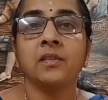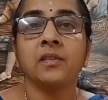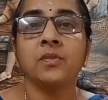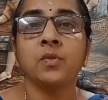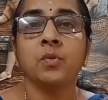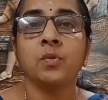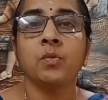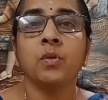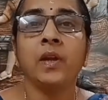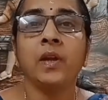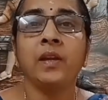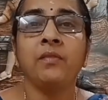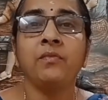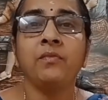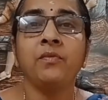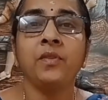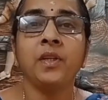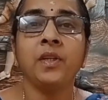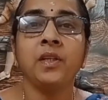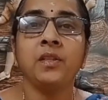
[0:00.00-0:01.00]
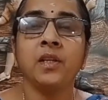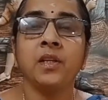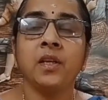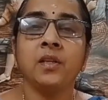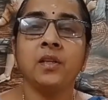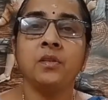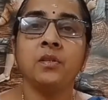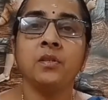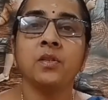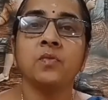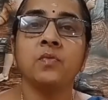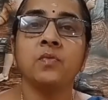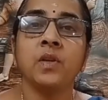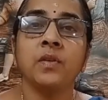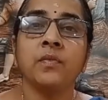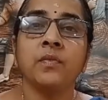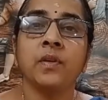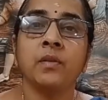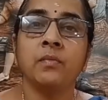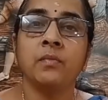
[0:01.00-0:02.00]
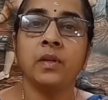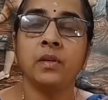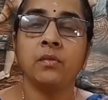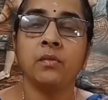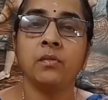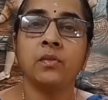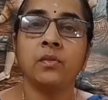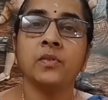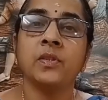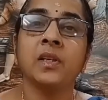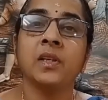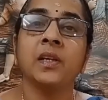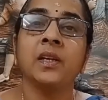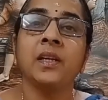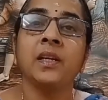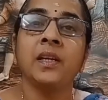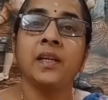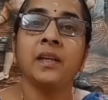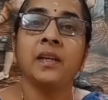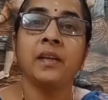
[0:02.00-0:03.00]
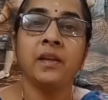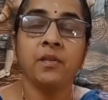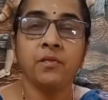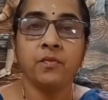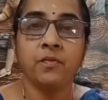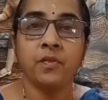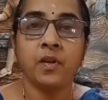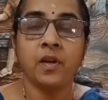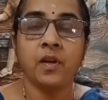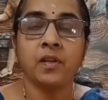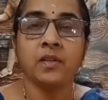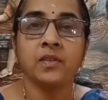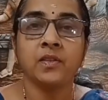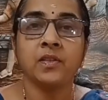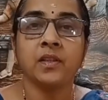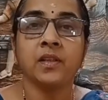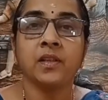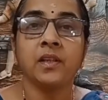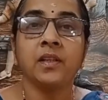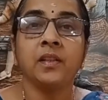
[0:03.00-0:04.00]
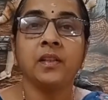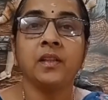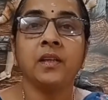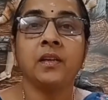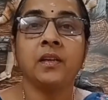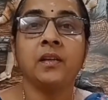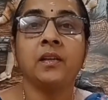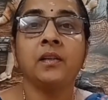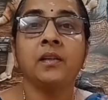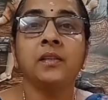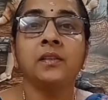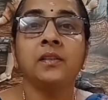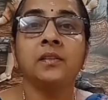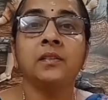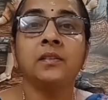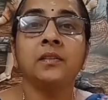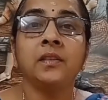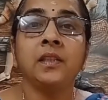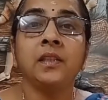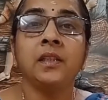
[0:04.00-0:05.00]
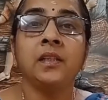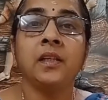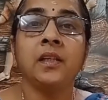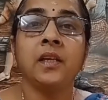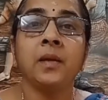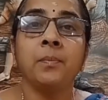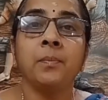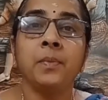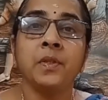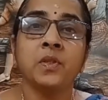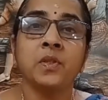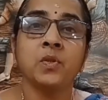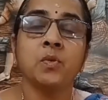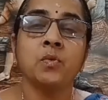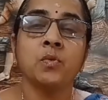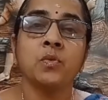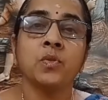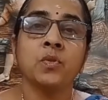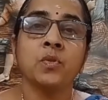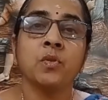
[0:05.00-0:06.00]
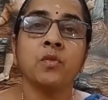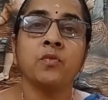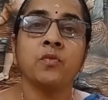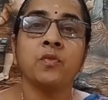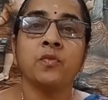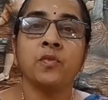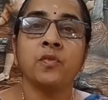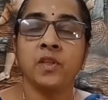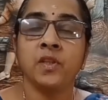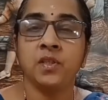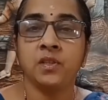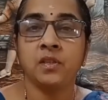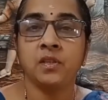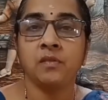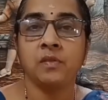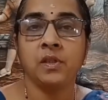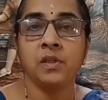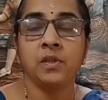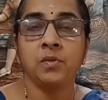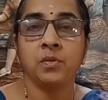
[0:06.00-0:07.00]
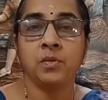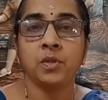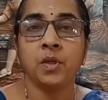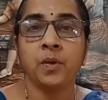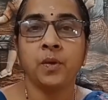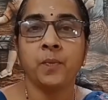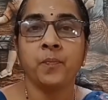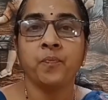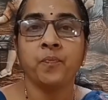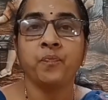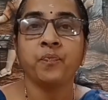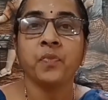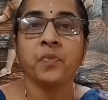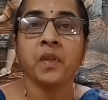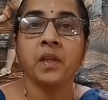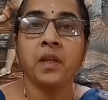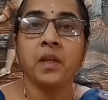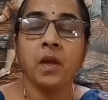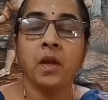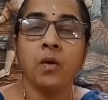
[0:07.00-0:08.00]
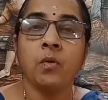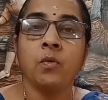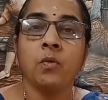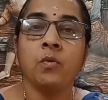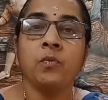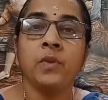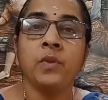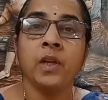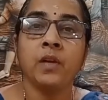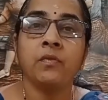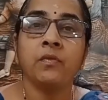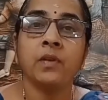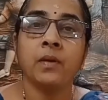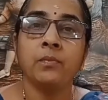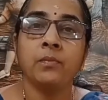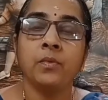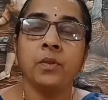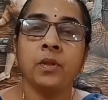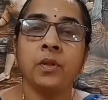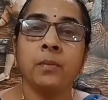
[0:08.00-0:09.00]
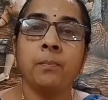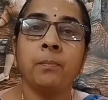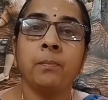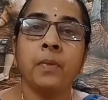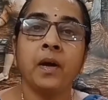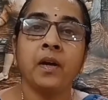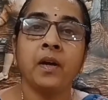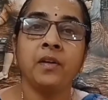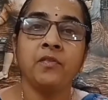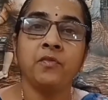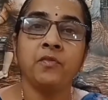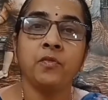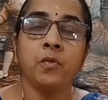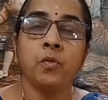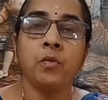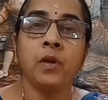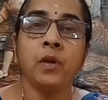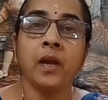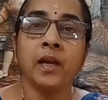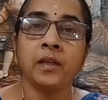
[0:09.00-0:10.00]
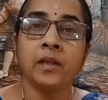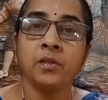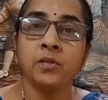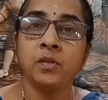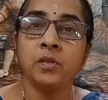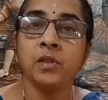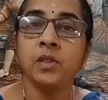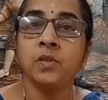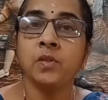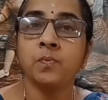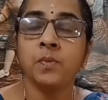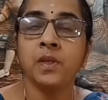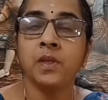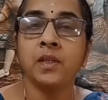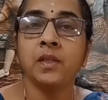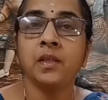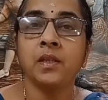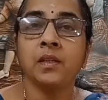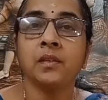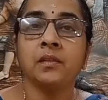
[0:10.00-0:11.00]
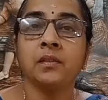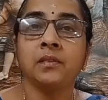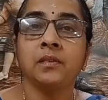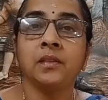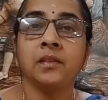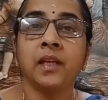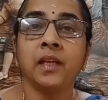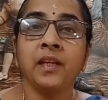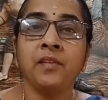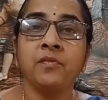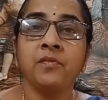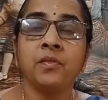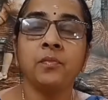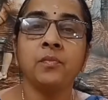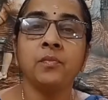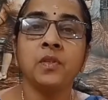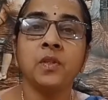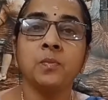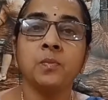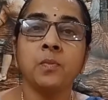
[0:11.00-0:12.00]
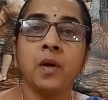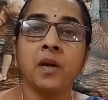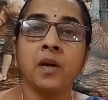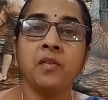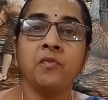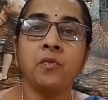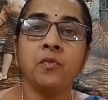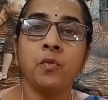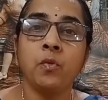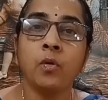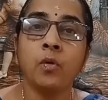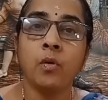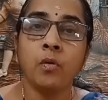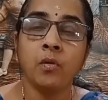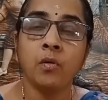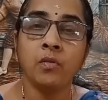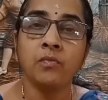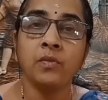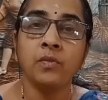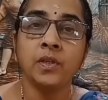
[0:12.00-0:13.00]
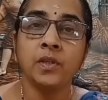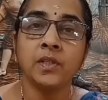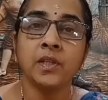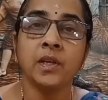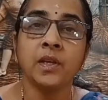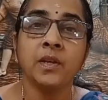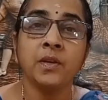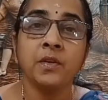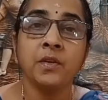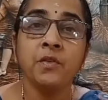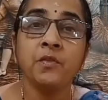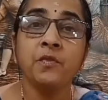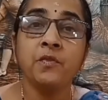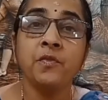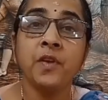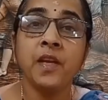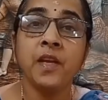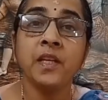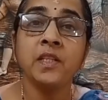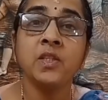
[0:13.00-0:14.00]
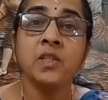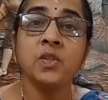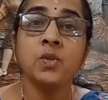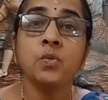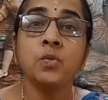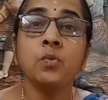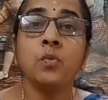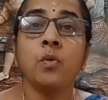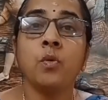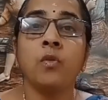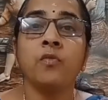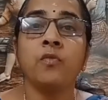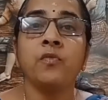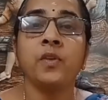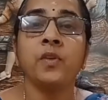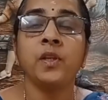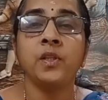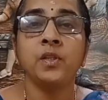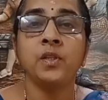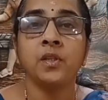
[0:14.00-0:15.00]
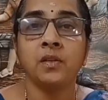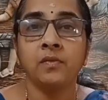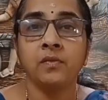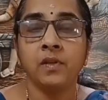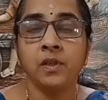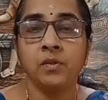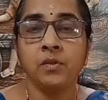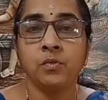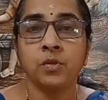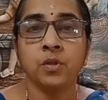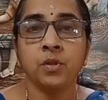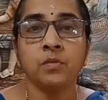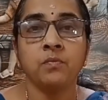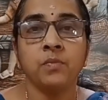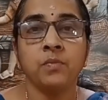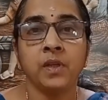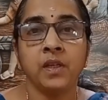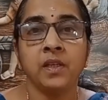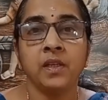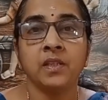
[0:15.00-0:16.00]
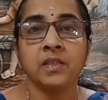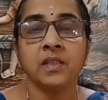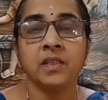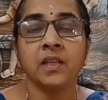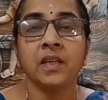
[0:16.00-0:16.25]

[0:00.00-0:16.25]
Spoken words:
So every changes we have come across in France in the 3 episodes of French Revolution. Now we have come to the part 4. Actually speaking, right from this part 4 onwards, phase 2 of French Revolution begins.